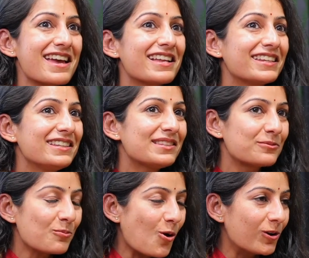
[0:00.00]
Any
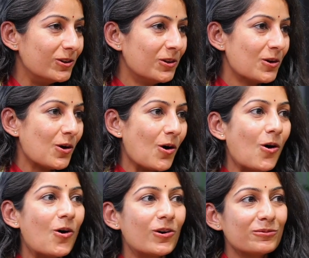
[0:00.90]
small
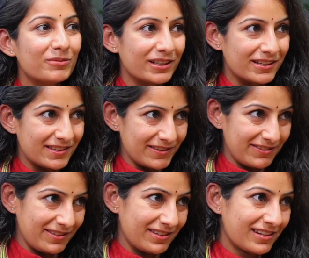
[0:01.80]
or big
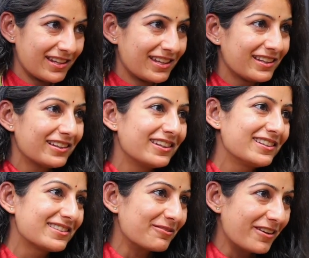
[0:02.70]
decision
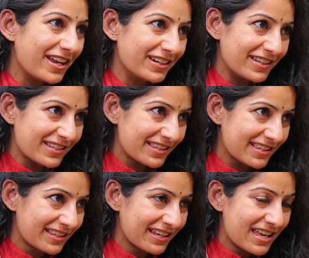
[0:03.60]
needs
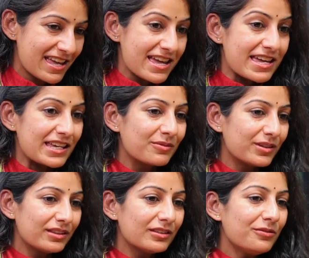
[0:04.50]
awareness.
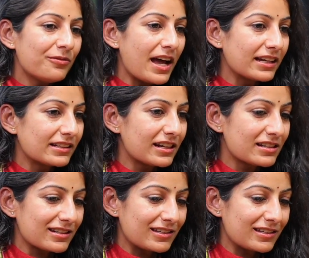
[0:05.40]
Even the fact that